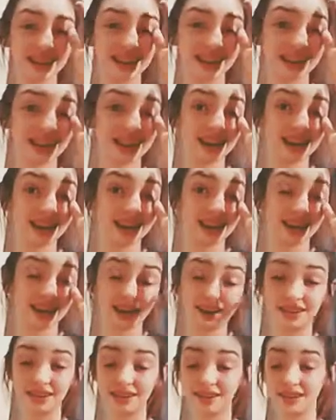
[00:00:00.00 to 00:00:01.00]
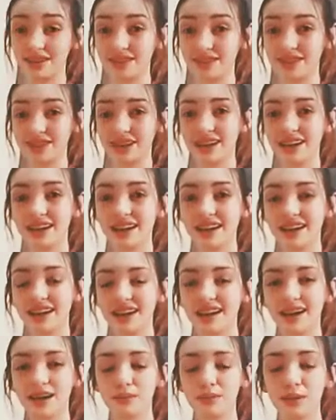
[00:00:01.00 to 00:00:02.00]
I don't know. But it
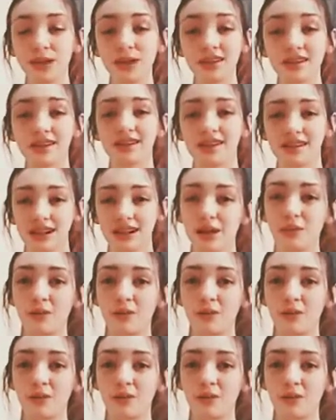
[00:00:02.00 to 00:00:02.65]
does take a while.